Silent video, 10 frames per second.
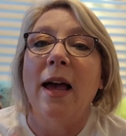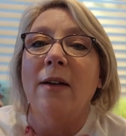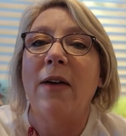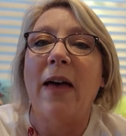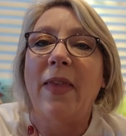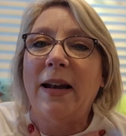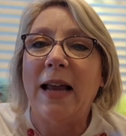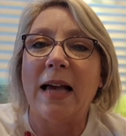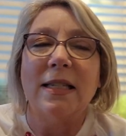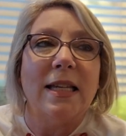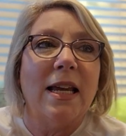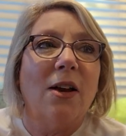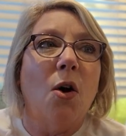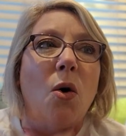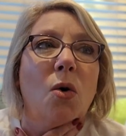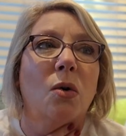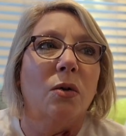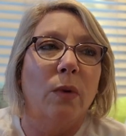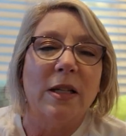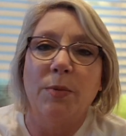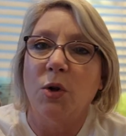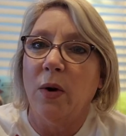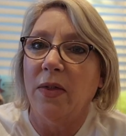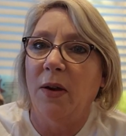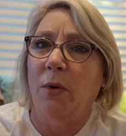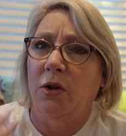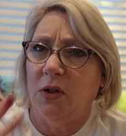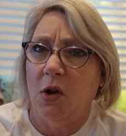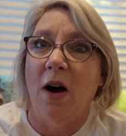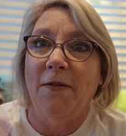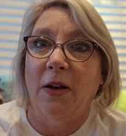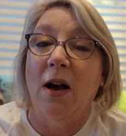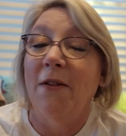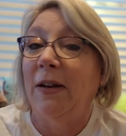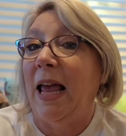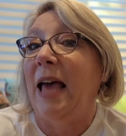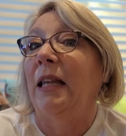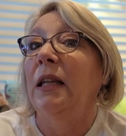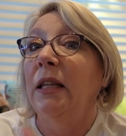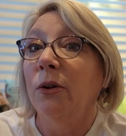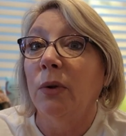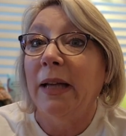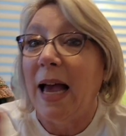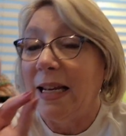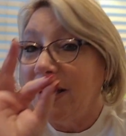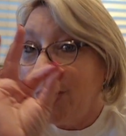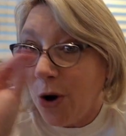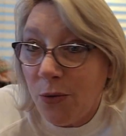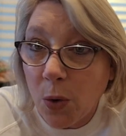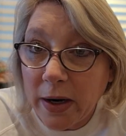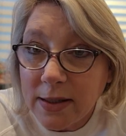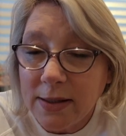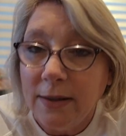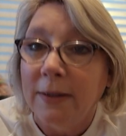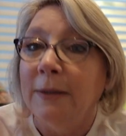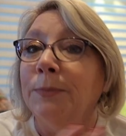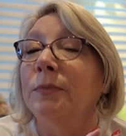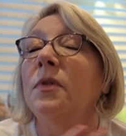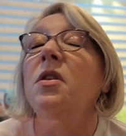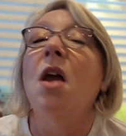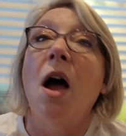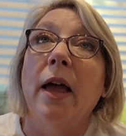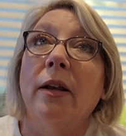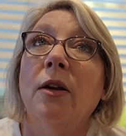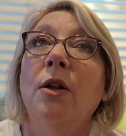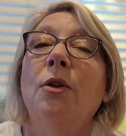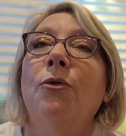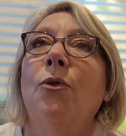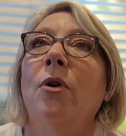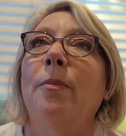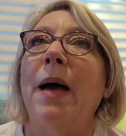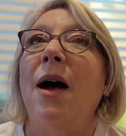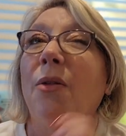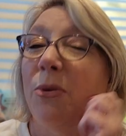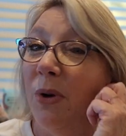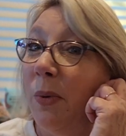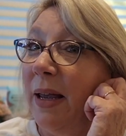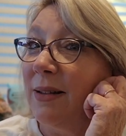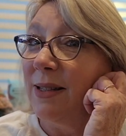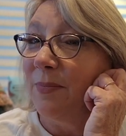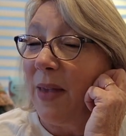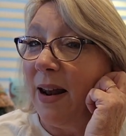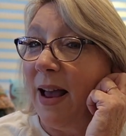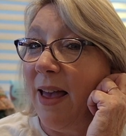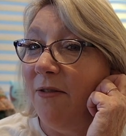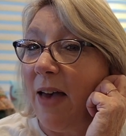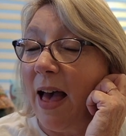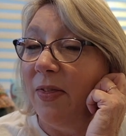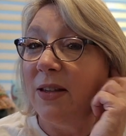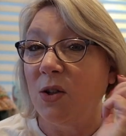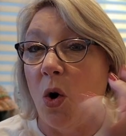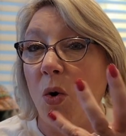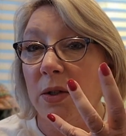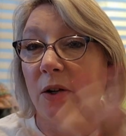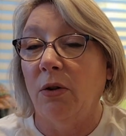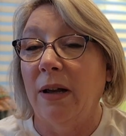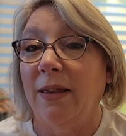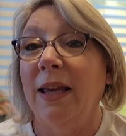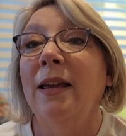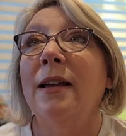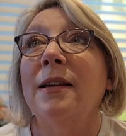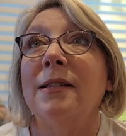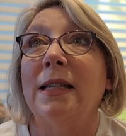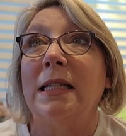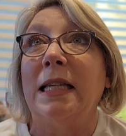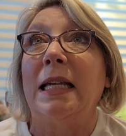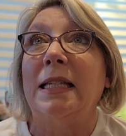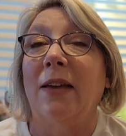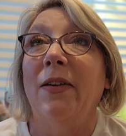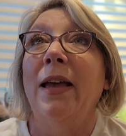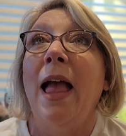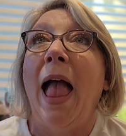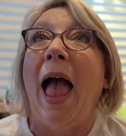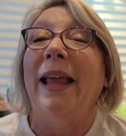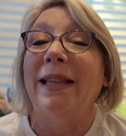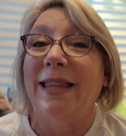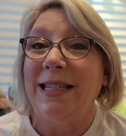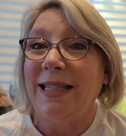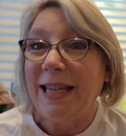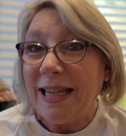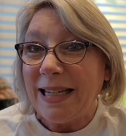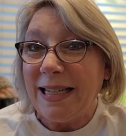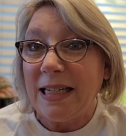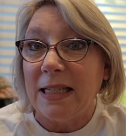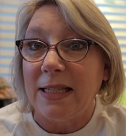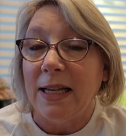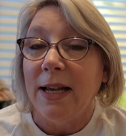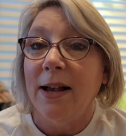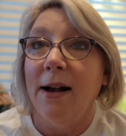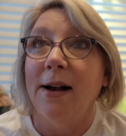I have had that nasty cold respiratory thing where you just cough and cough, and I had no voice, none, for about 3 weeks, and I have had this cold and crud thing since Thanksgiving, and this is